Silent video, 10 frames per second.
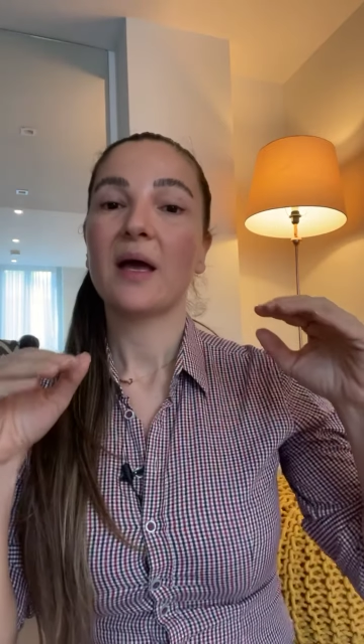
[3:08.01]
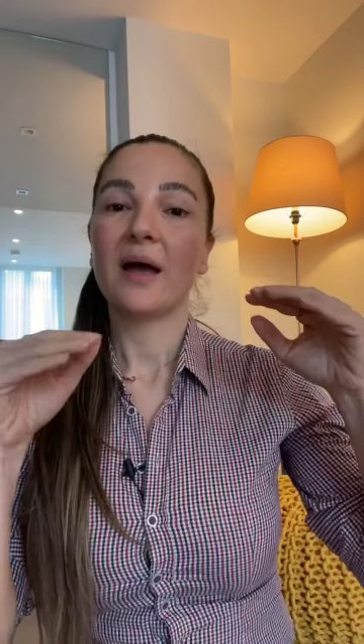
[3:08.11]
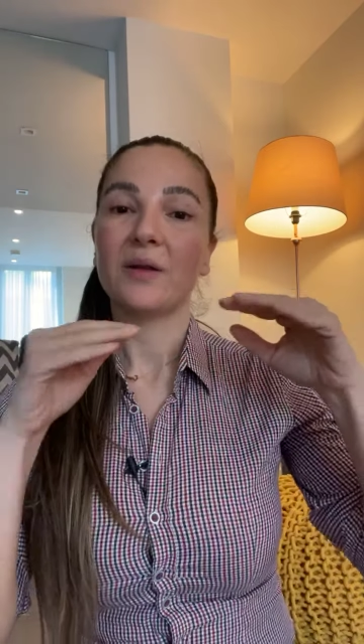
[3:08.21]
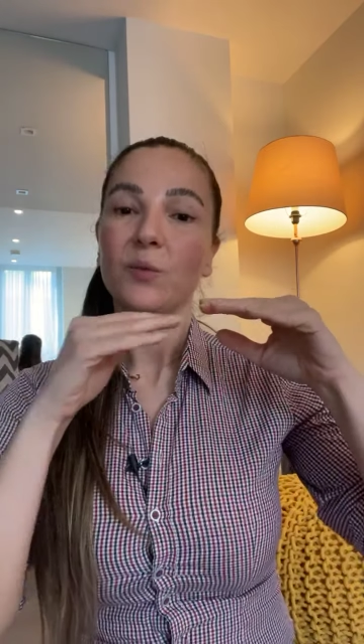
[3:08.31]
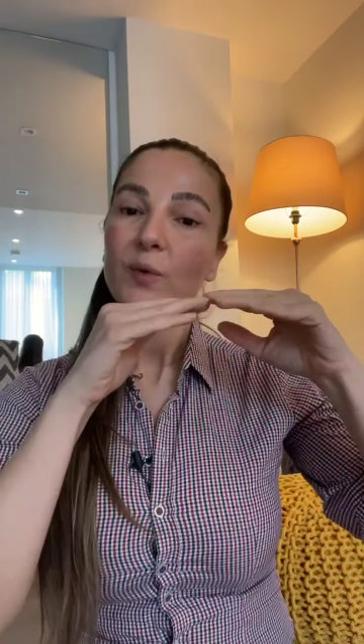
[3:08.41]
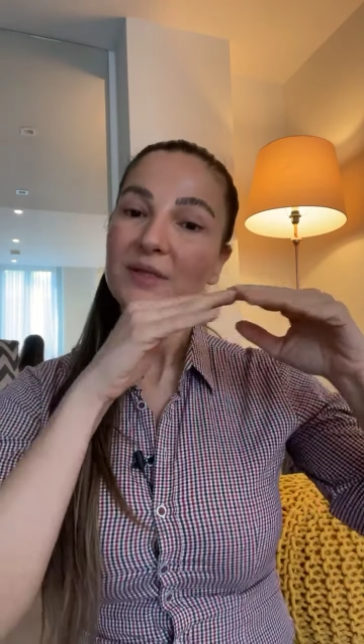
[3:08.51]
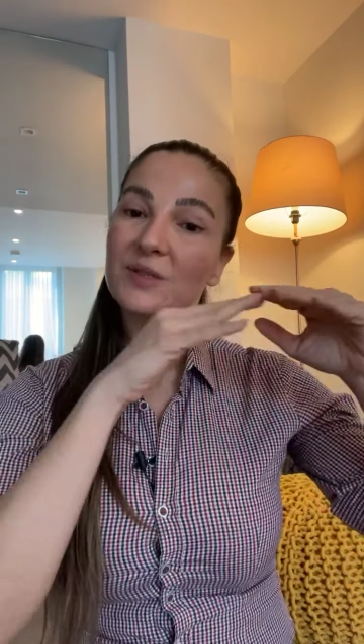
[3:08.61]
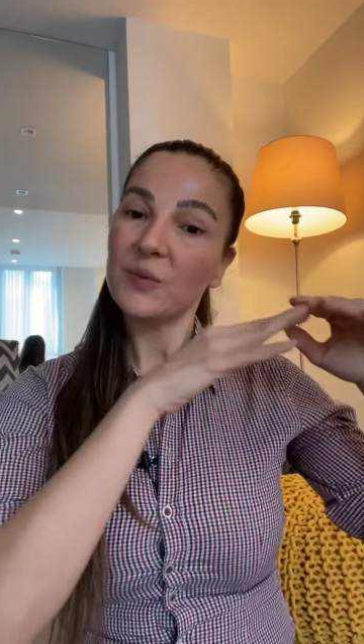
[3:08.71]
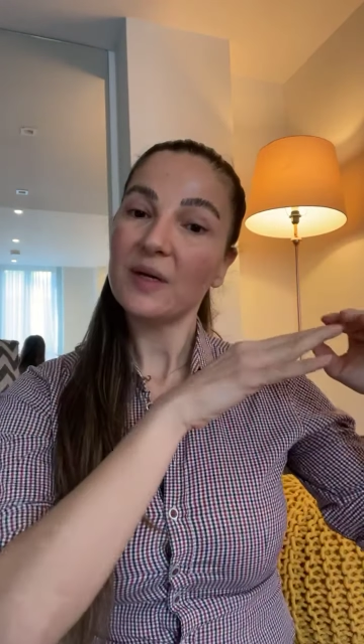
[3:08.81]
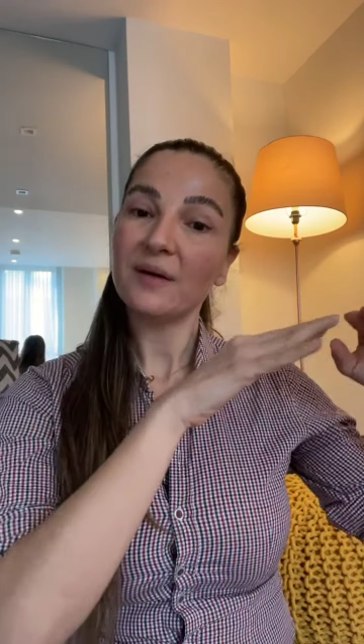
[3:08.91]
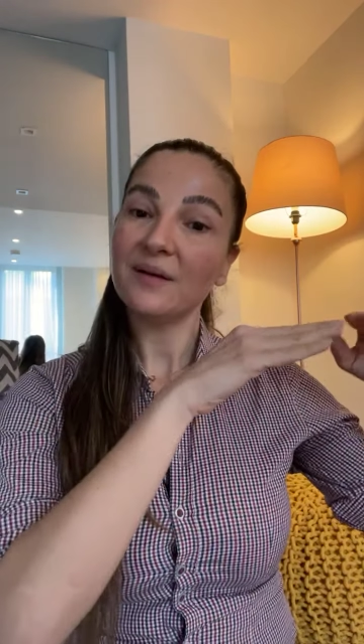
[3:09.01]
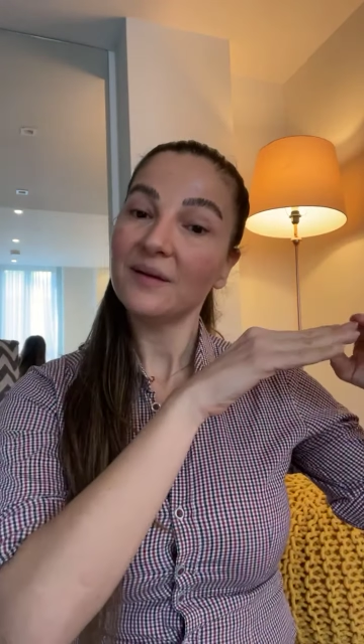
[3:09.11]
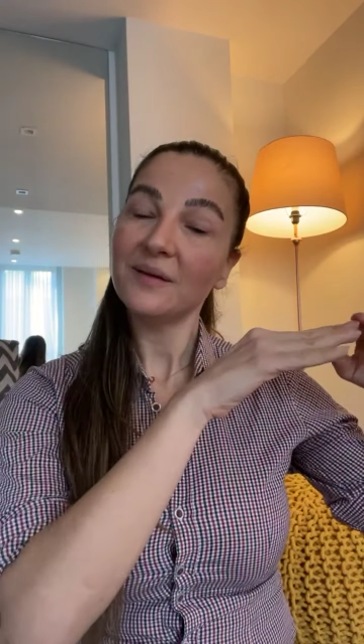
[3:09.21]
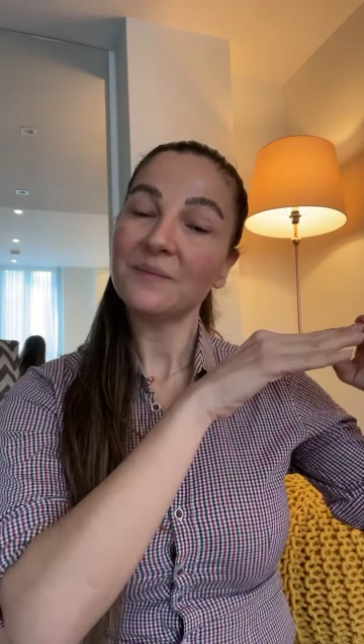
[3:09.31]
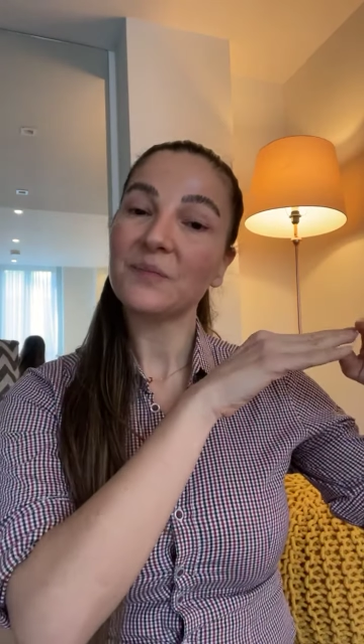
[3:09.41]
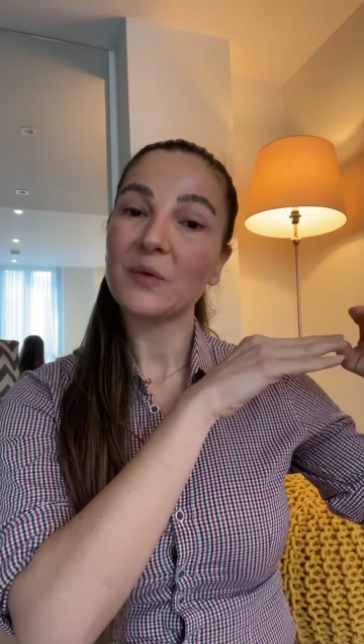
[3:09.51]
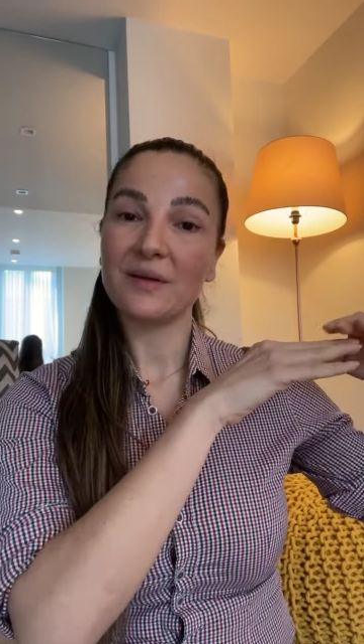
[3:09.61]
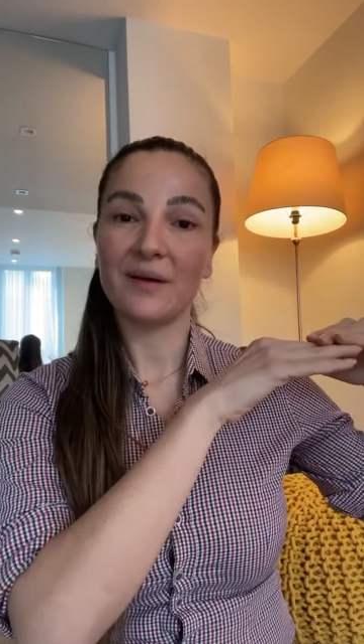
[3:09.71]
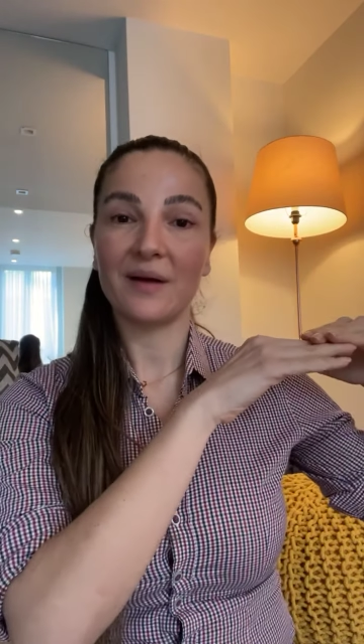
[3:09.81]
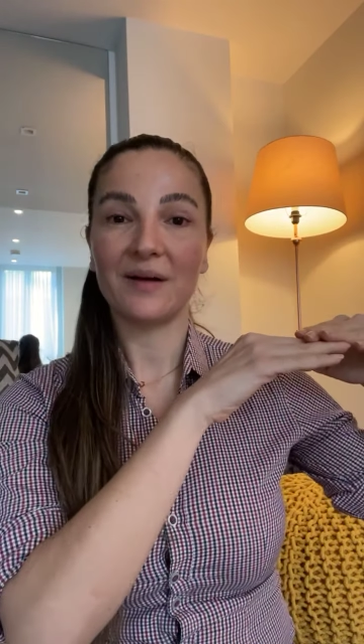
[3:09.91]
and once we are done with
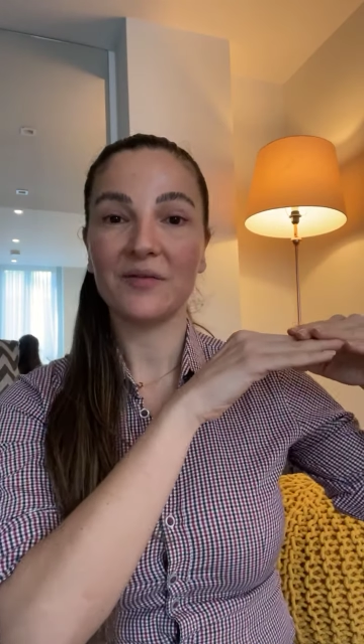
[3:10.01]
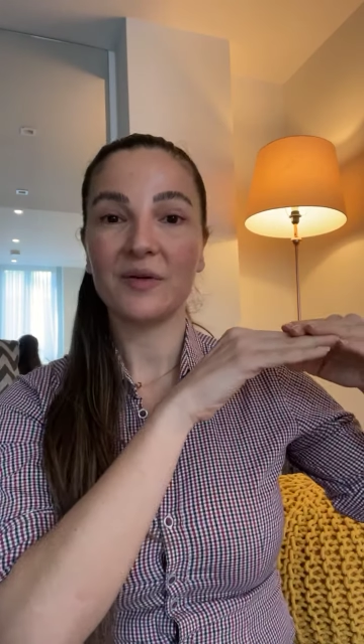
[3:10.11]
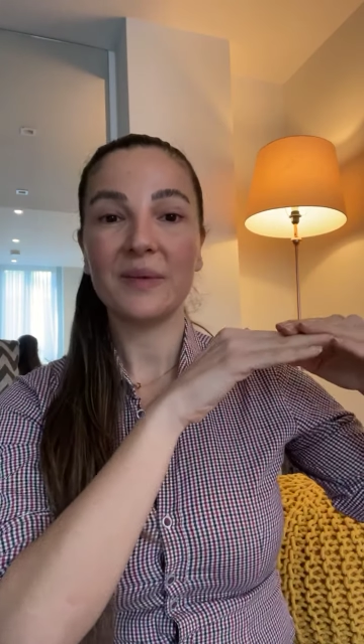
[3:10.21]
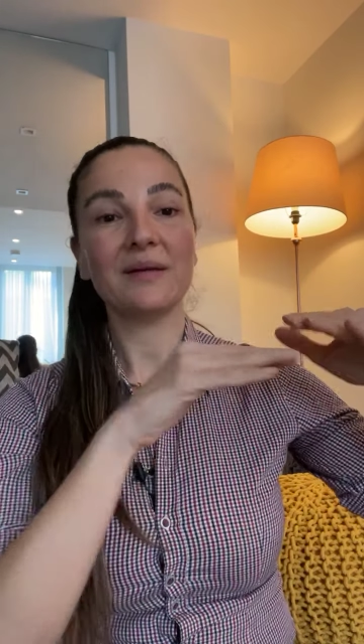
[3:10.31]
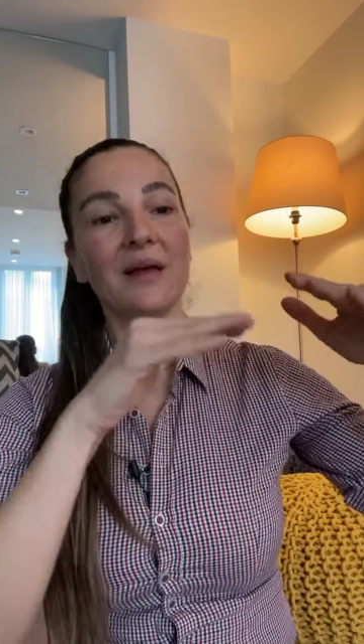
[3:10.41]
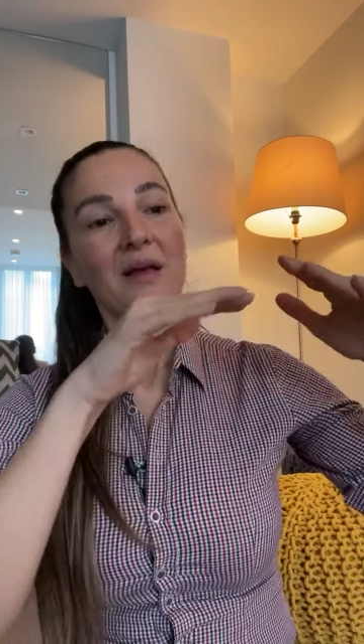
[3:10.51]
the alphabet